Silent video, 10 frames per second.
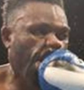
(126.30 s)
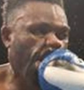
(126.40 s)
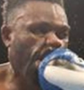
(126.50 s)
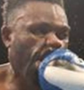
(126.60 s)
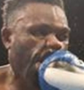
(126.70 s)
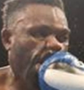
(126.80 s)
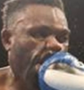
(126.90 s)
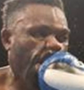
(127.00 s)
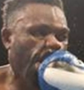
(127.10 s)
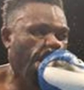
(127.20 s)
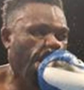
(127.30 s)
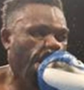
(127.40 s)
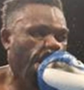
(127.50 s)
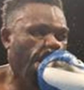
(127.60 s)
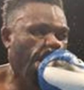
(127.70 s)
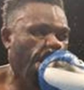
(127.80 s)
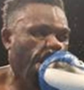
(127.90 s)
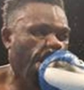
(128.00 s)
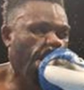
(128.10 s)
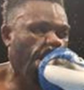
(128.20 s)
in the world.
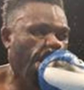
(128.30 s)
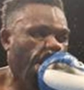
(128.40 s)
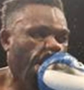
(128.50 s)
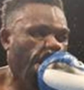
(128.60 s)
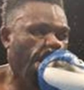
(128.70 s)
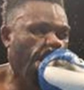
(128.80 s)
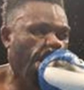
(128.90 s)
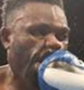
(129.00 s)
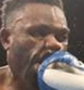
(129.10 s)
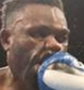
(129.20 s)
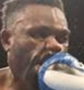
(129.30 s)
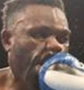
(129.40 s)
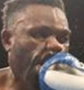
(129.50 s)
I love sports,